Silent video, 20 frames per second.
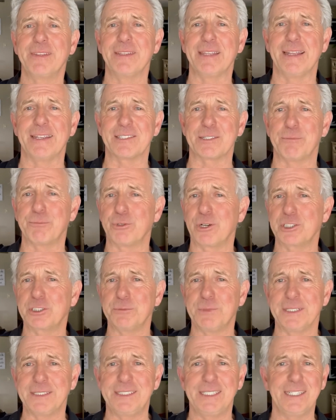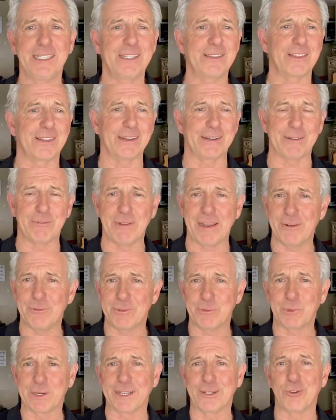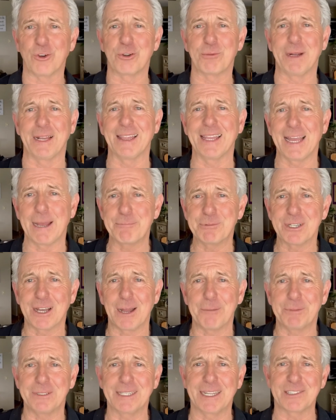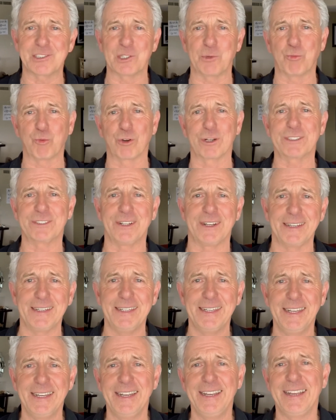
as I'm brushing my teeth and when I go to my laptop to get some work done,